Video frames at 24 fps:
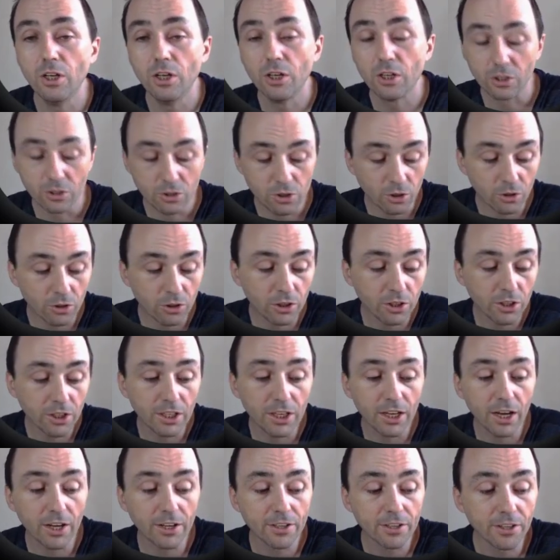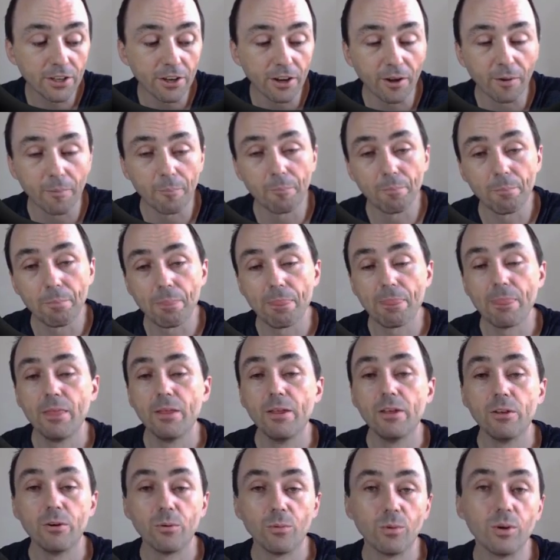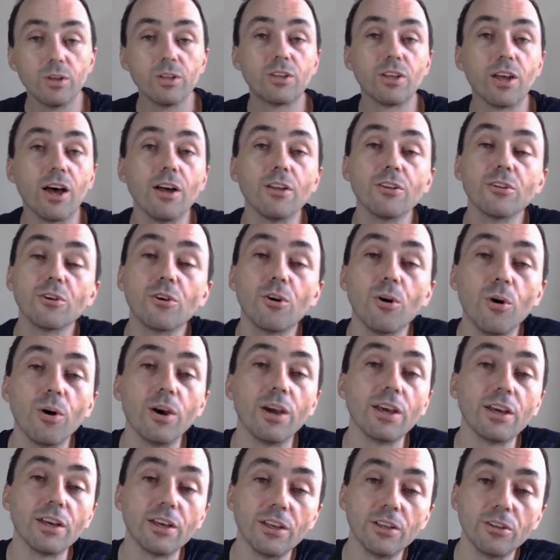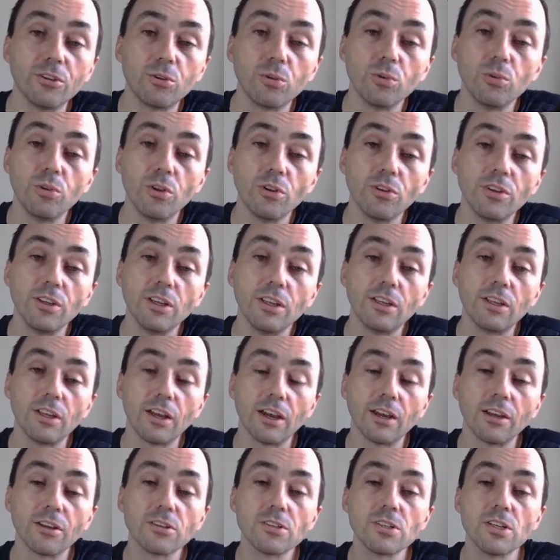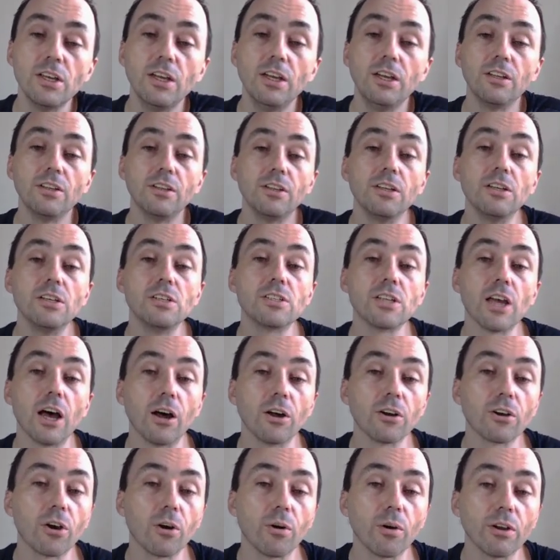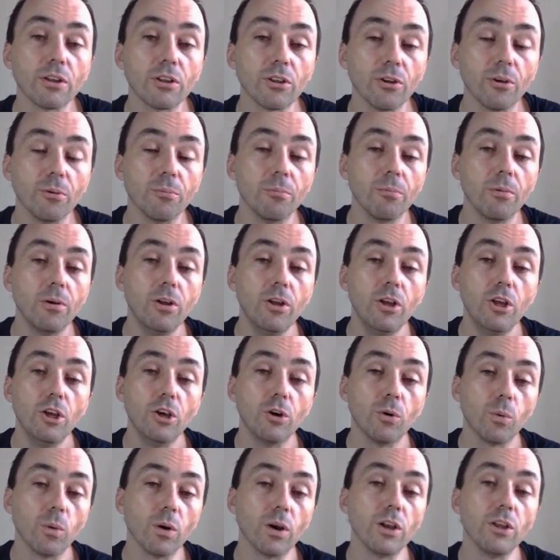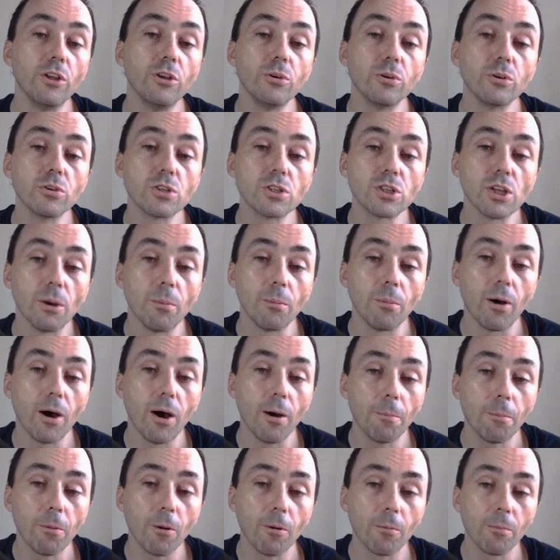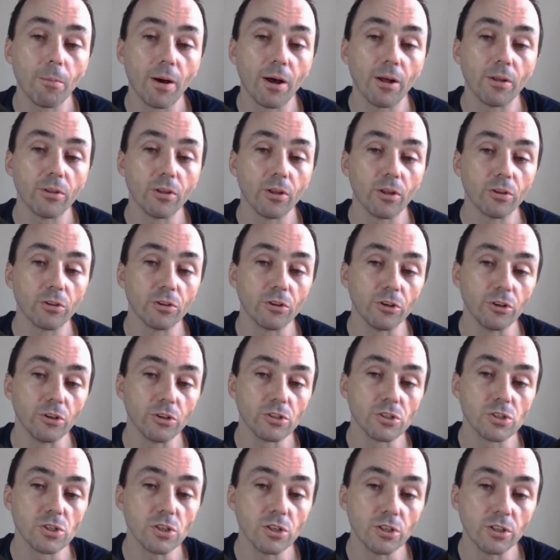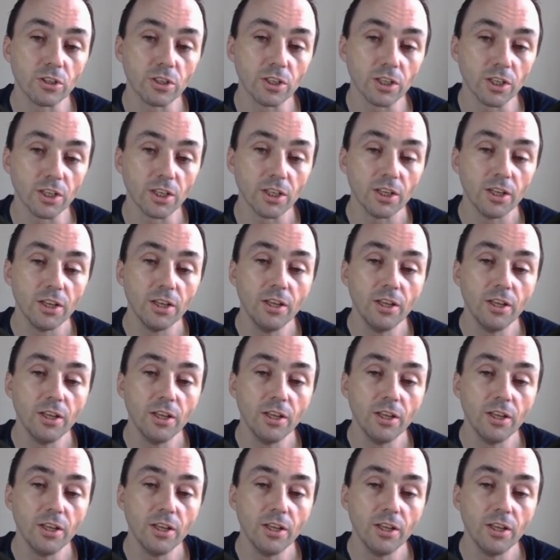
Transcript: So the key idea, without going into the details, these algorithms will use some upper bound on the utility,